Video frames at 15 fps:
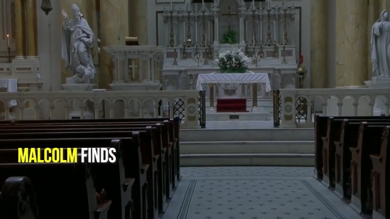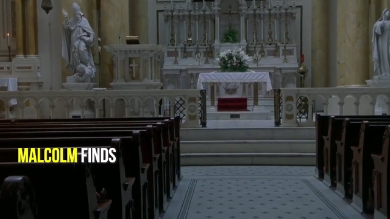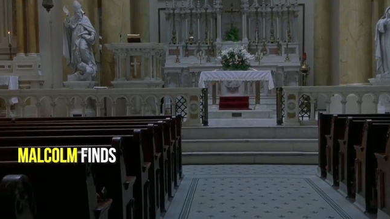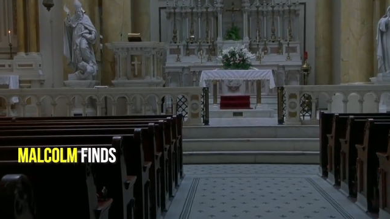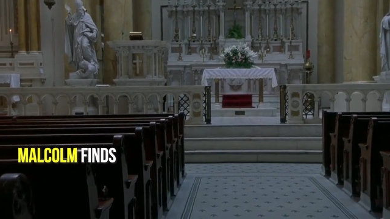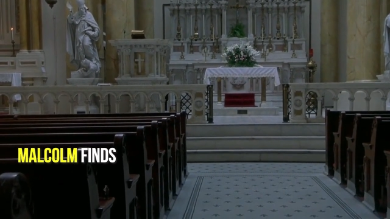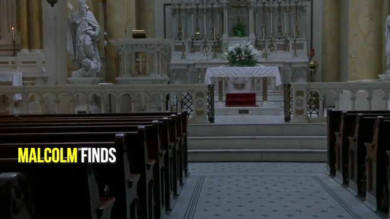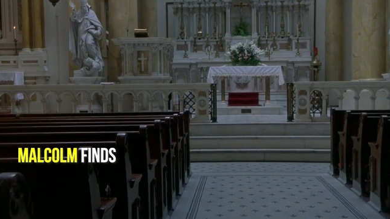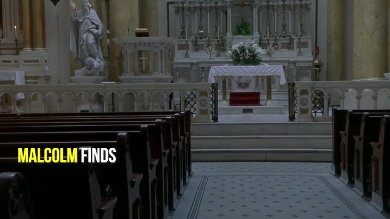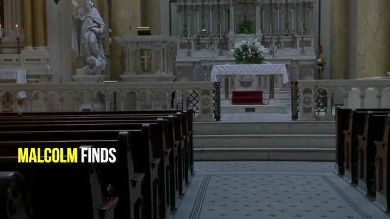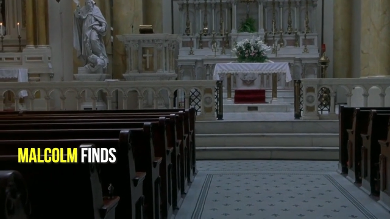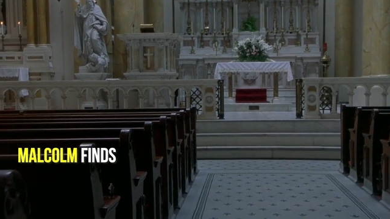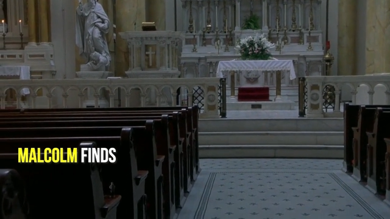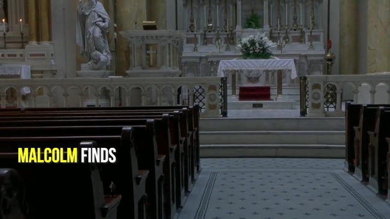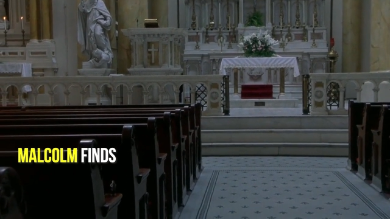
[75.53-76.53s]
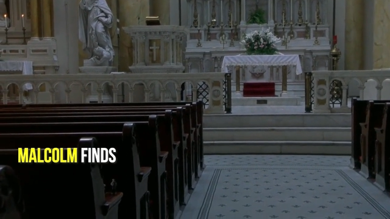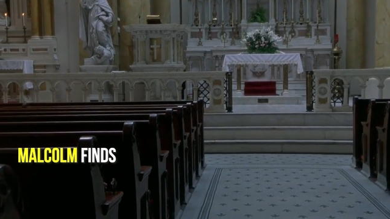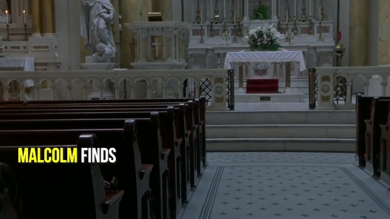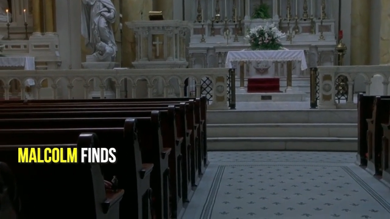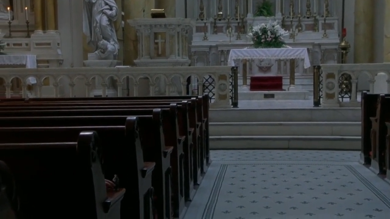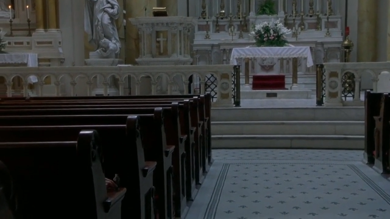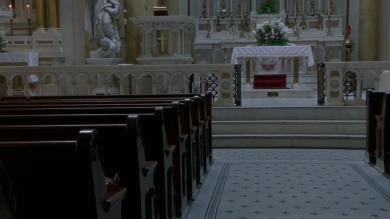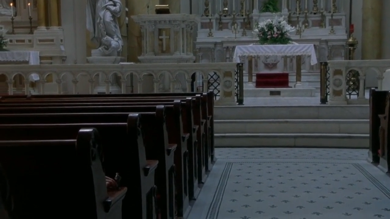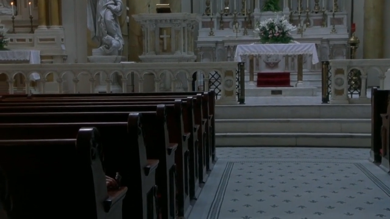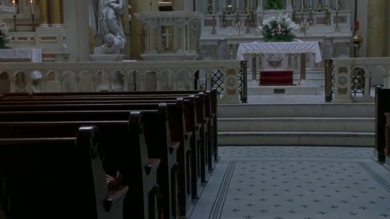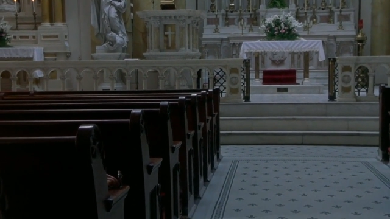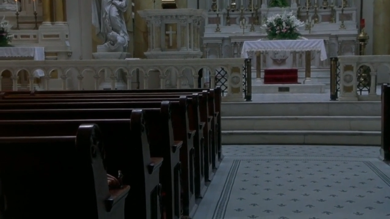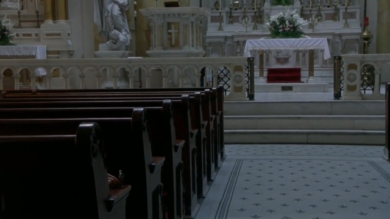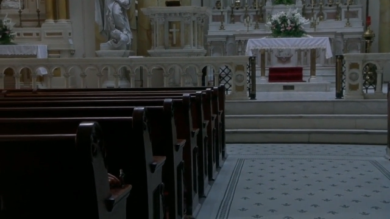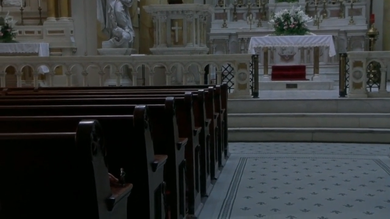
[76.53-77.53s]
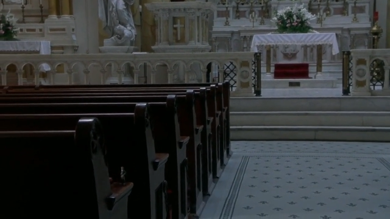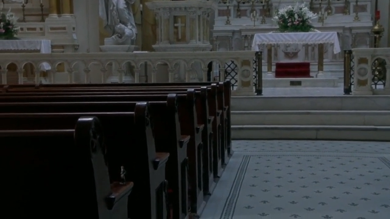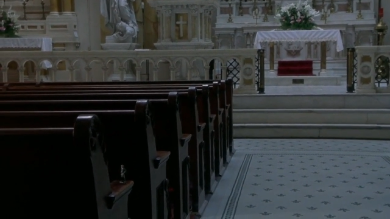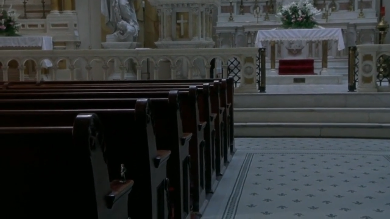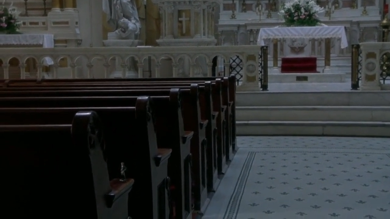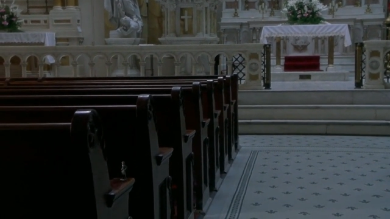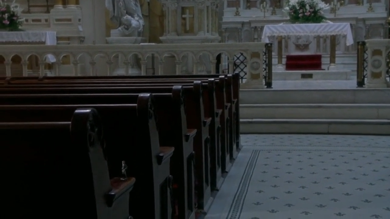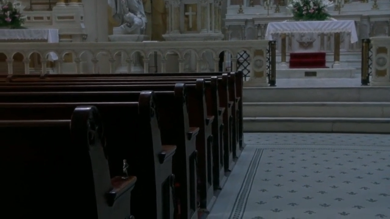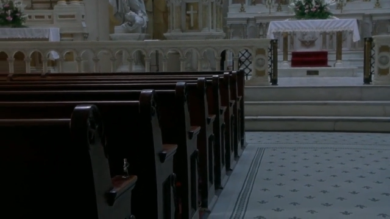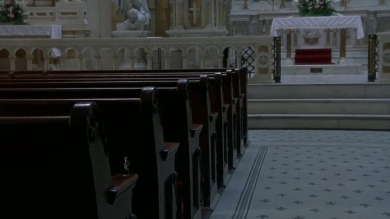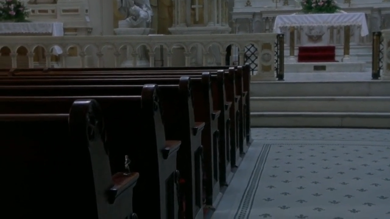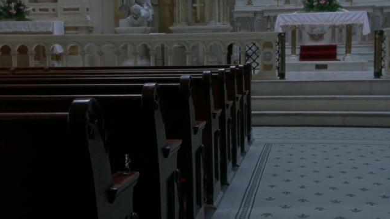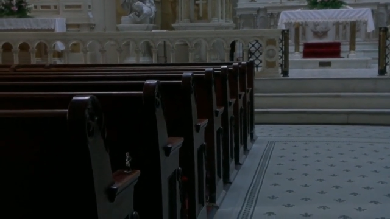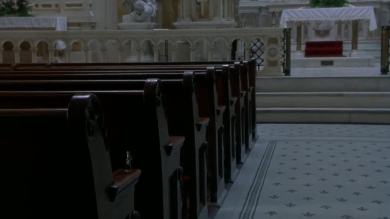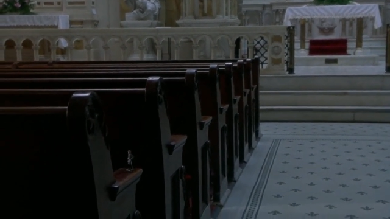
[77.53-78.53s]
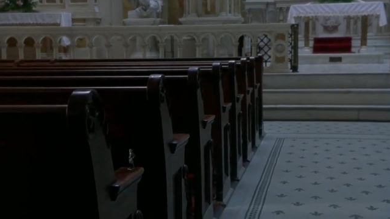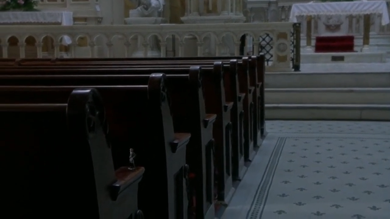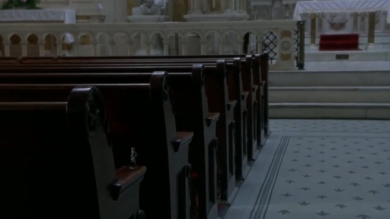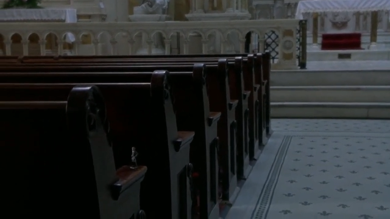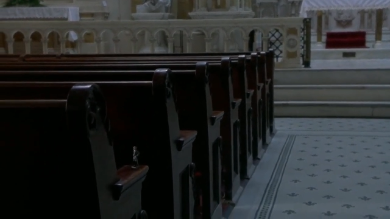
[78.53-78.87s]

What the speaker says: (no speaker visible)